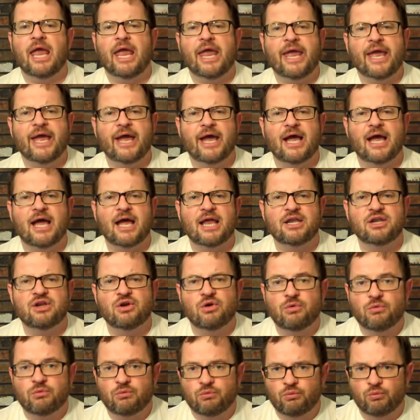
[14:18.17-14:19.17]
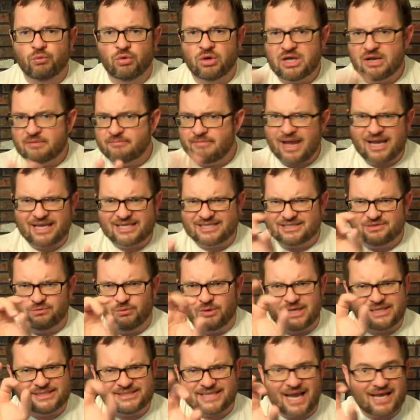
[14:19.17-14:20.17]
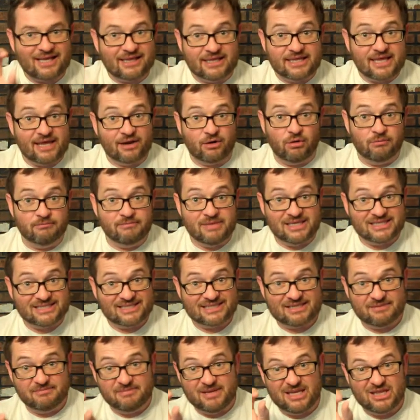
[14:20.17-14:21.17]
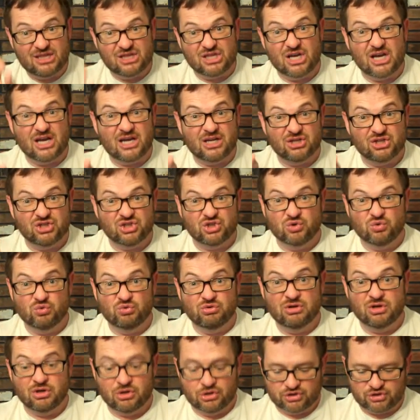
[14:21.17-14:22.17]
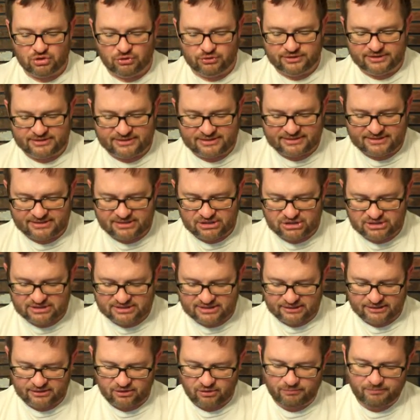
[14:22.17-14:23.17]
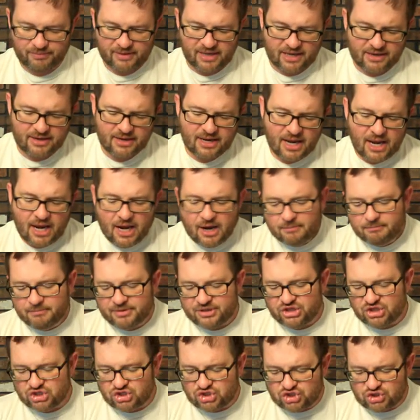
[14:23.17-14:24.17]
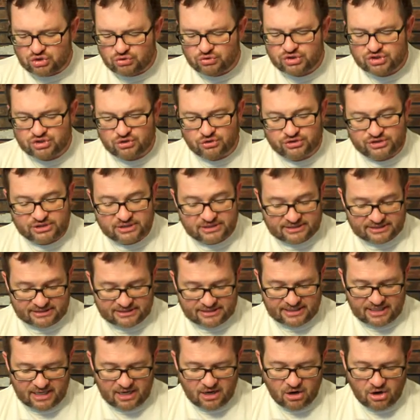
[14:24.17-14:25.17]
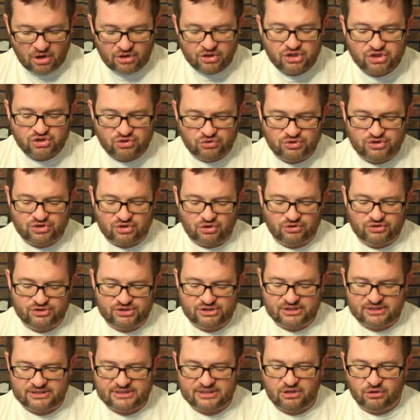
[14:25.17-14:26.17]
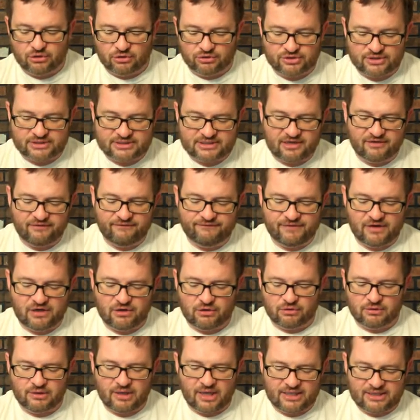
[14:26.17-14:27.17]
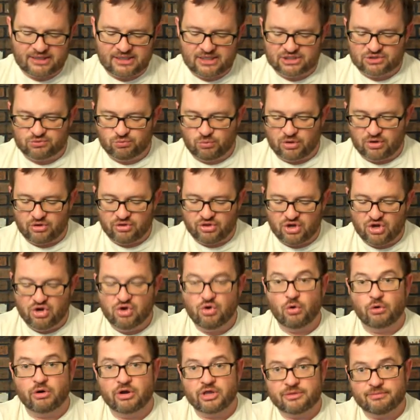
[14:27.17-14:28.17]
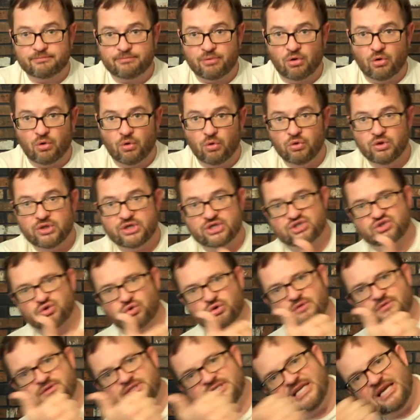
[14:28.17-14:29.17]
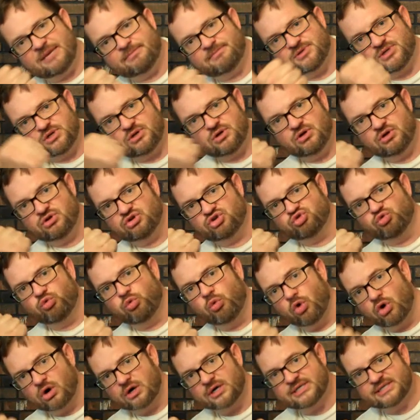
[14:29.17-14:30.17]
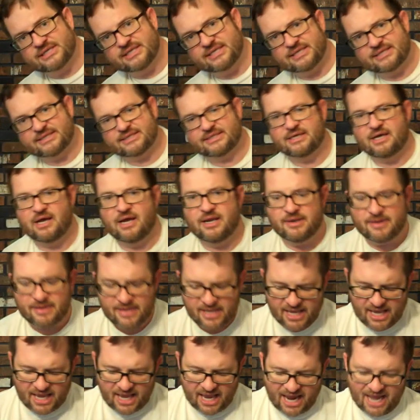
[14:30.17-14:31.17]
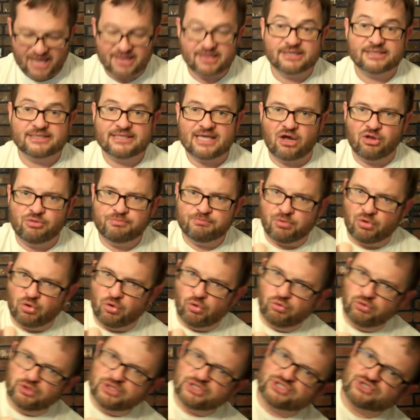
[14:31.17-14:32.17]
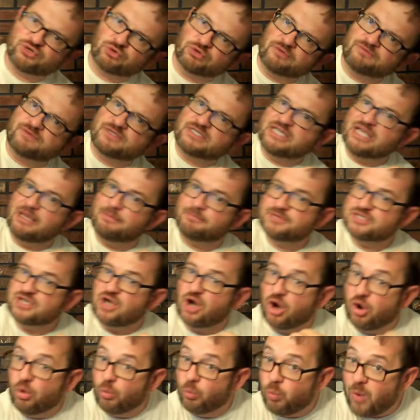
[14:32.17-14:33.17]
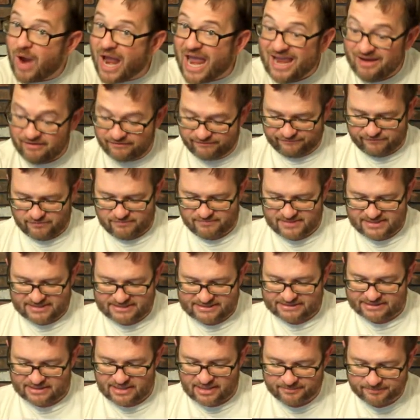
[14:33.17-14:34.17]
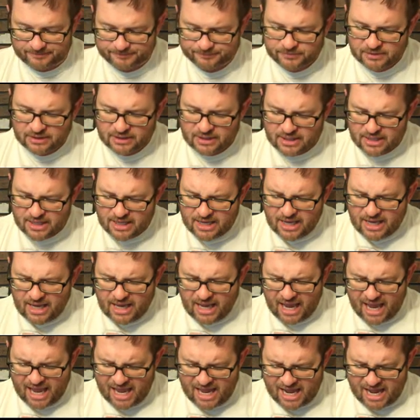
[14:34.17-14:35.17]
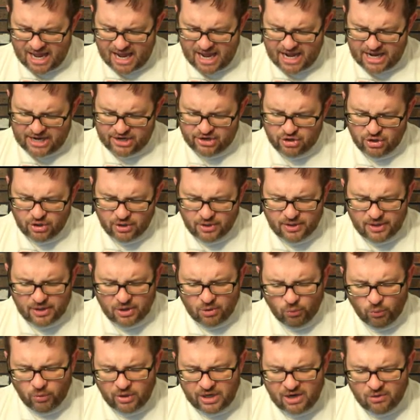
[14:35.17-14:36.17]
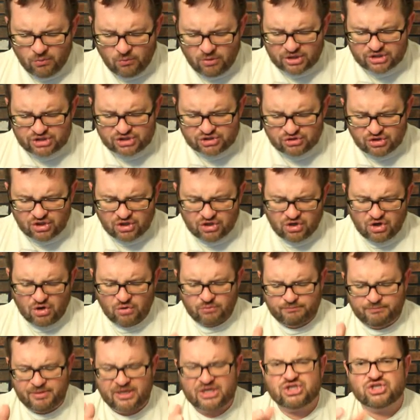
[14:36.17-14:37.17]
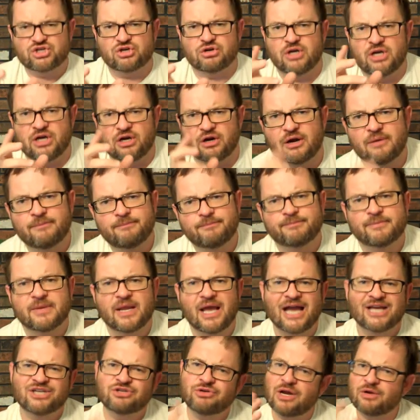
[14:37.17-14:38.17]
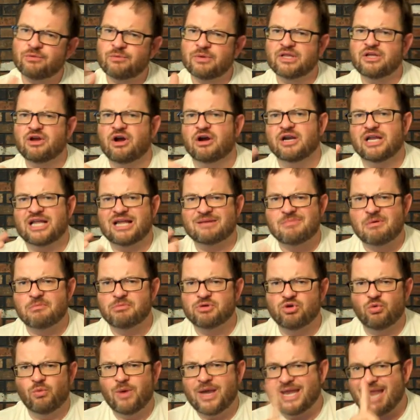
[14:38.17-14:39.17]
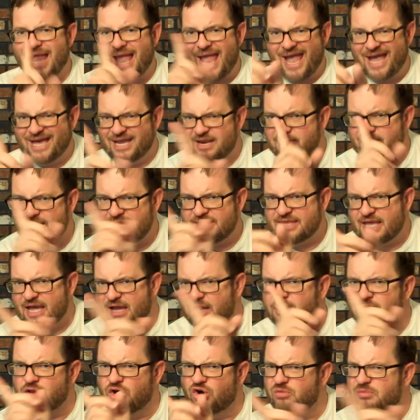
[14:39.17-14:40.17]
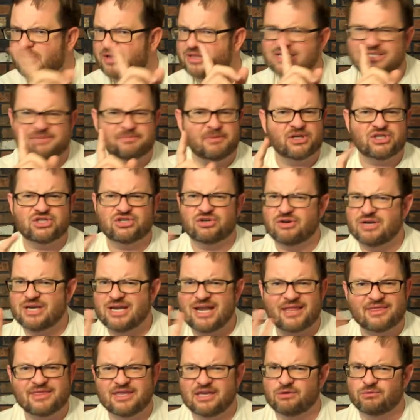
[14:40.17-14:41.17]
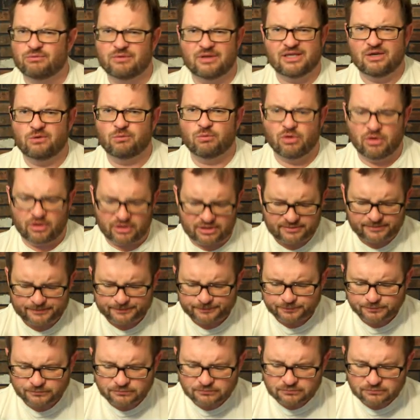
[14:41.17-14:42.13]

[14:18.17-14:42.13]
And we'll come back as to what exactly that all means is to be the June solstice in just a little bit. But the June solstice, on the June solstice, the Earth is configured like this, where the North Pole is sort of tipped towards the sun, and the South Pole is sort of tipped away from the sun. And what I want you to note, picture here, I tried really hard to come up with a way to animate that globe on this picture and nothing really worked.